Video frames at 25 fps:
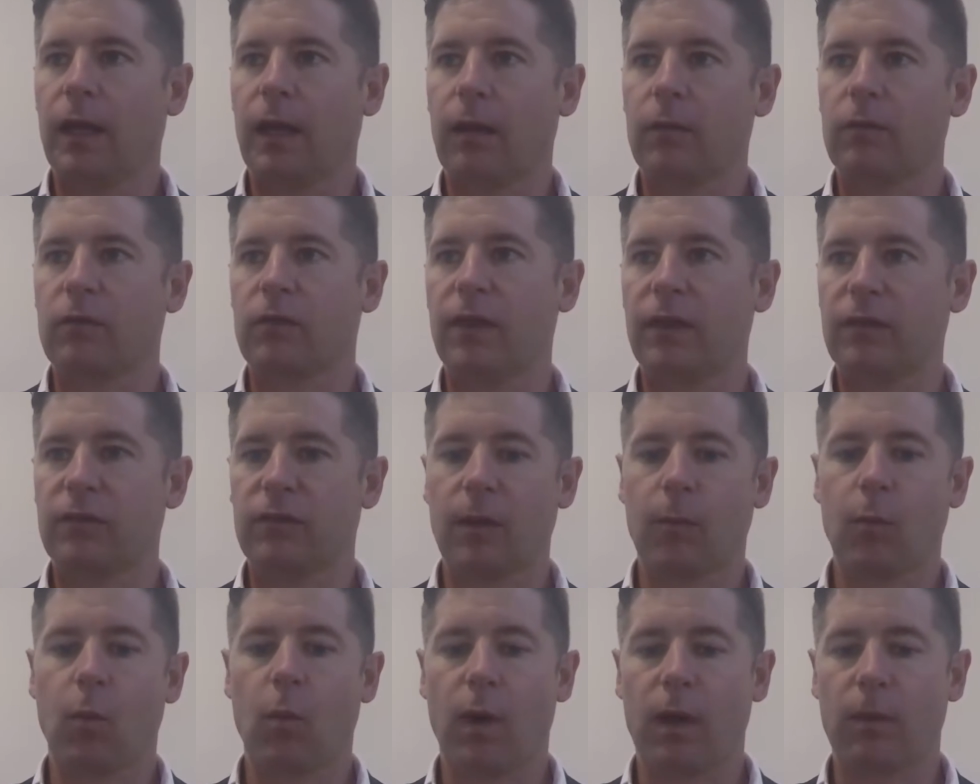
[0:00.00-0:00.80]
So that's
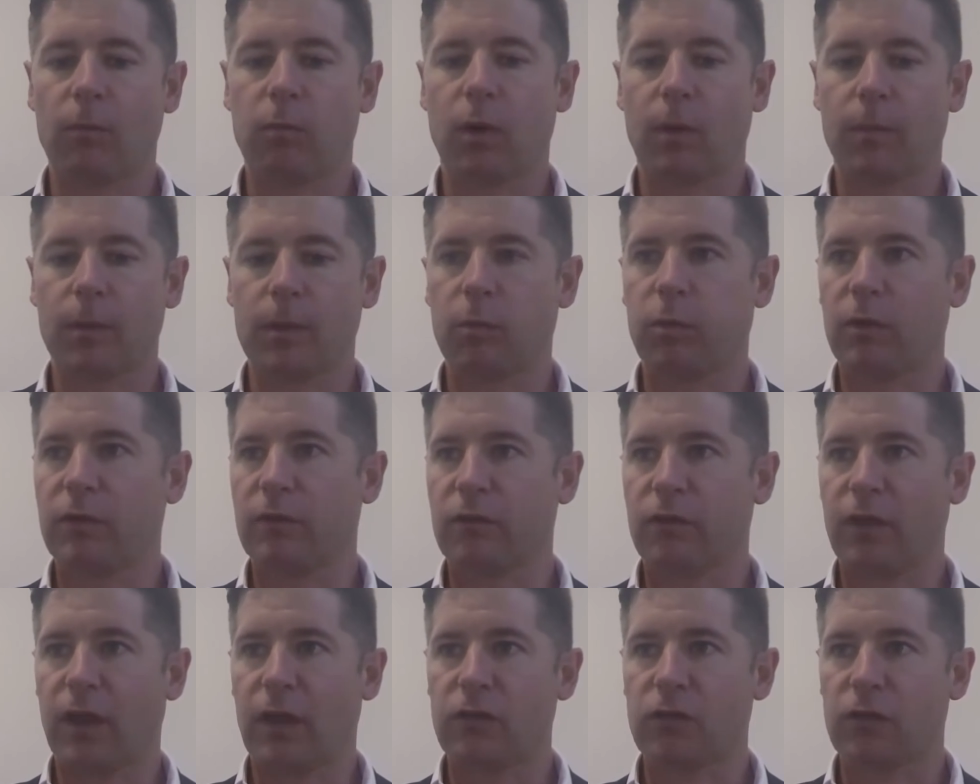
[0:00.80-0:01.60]
number one, property
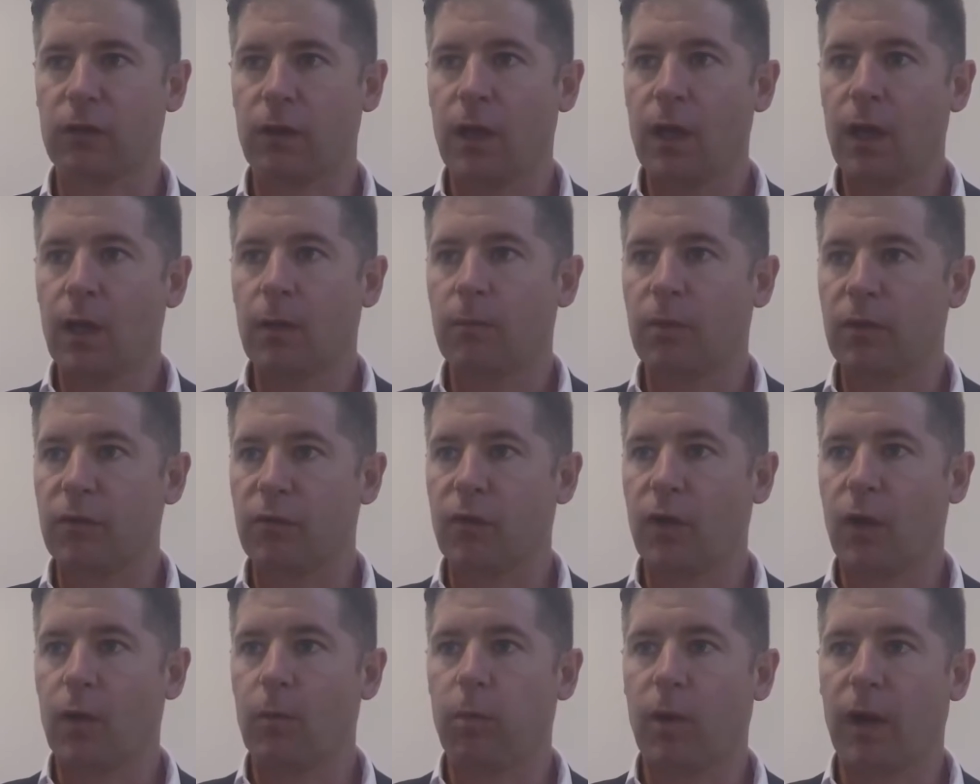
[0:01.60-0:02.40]
presentation, bit of a
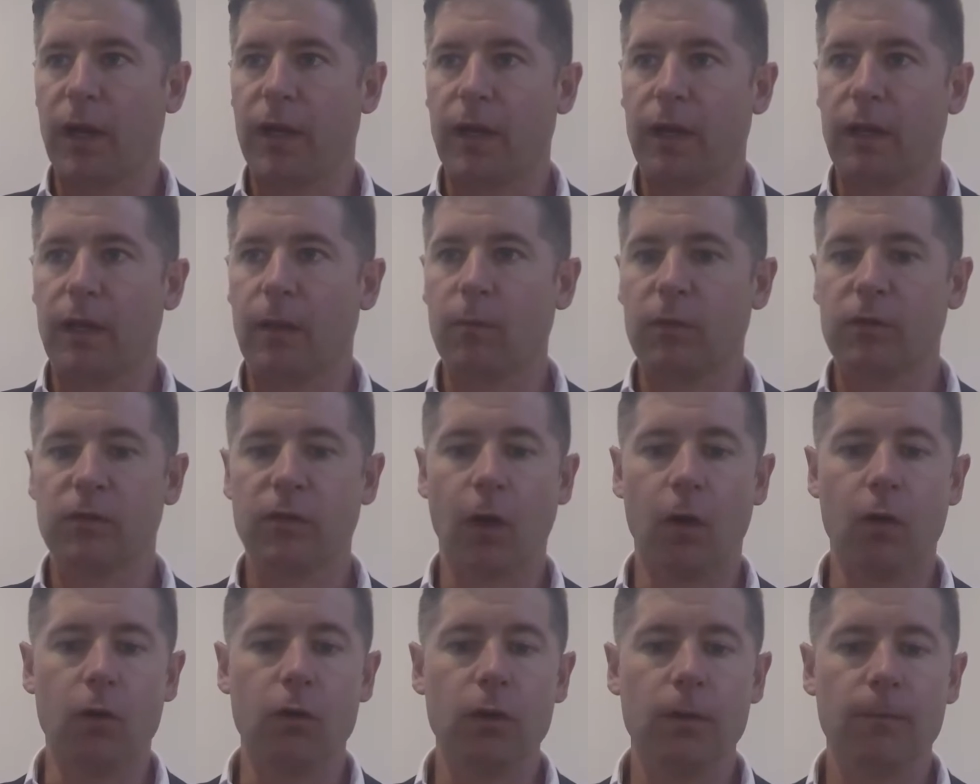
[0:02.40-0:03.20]
no-brainer. Number
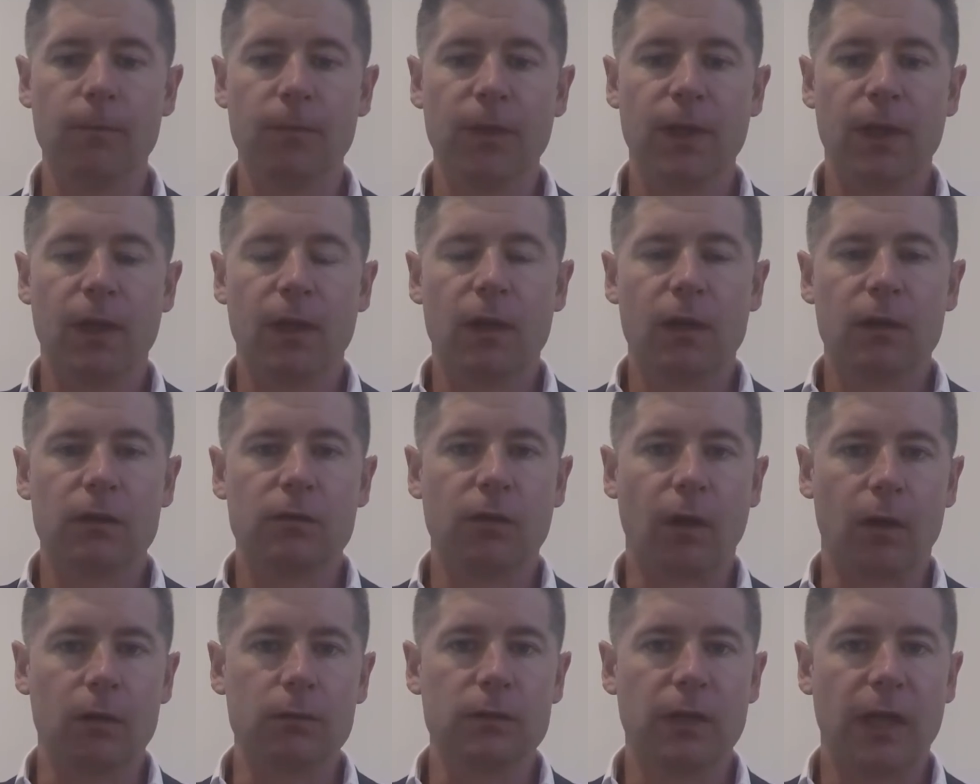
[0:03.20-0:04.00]
two,
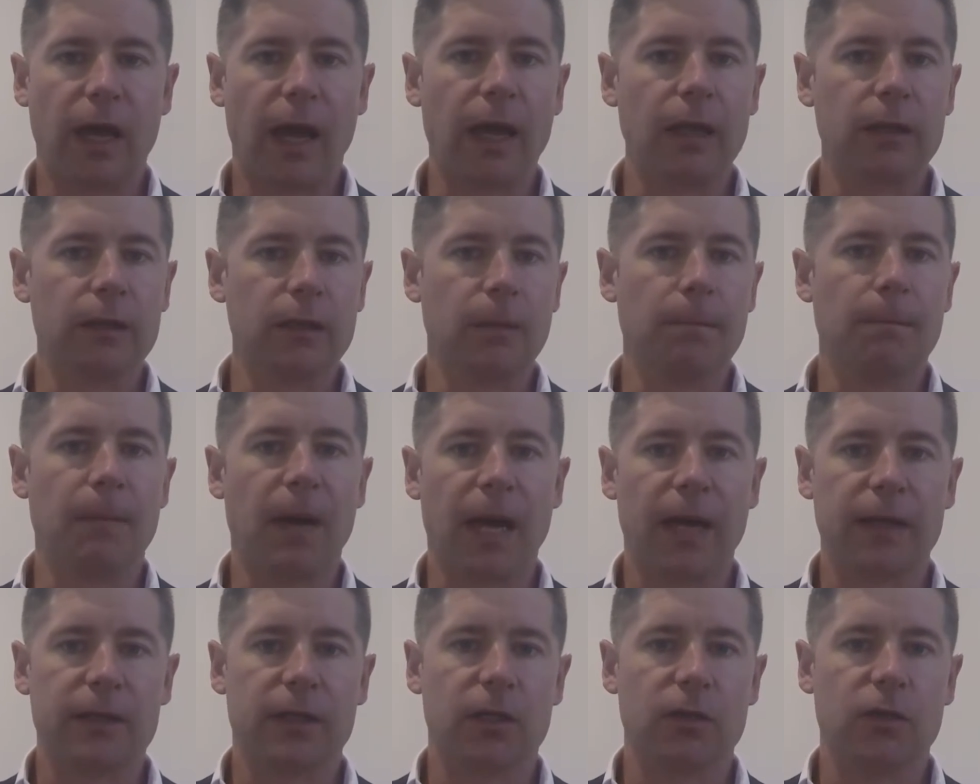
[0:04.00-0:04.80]
don't
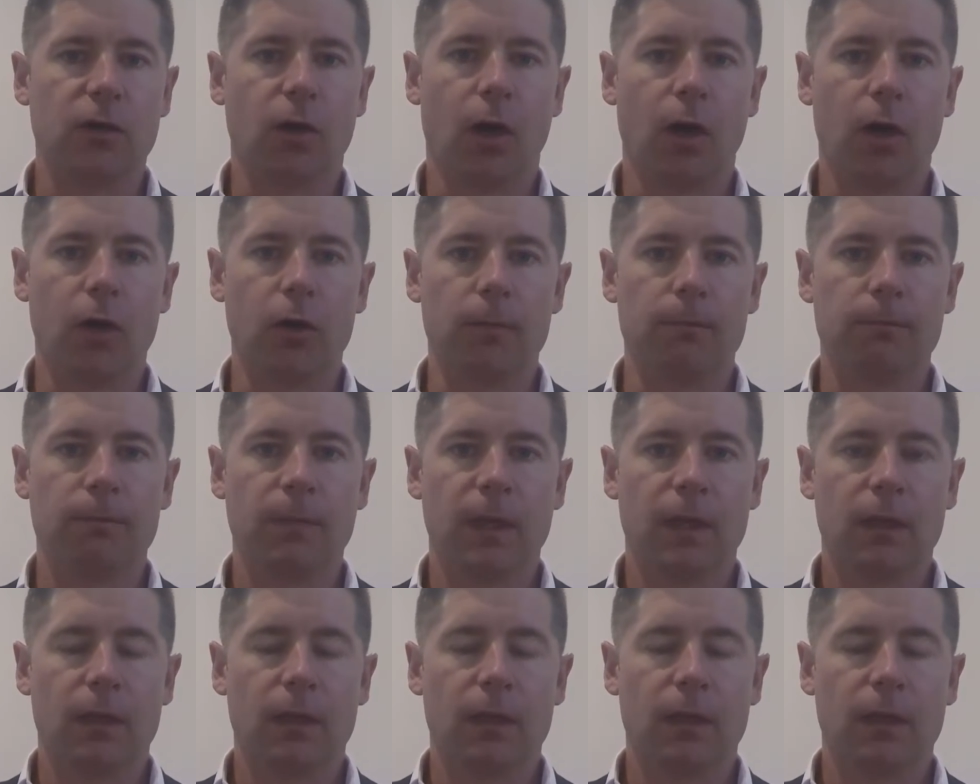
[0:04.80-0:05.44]
undermarket your home.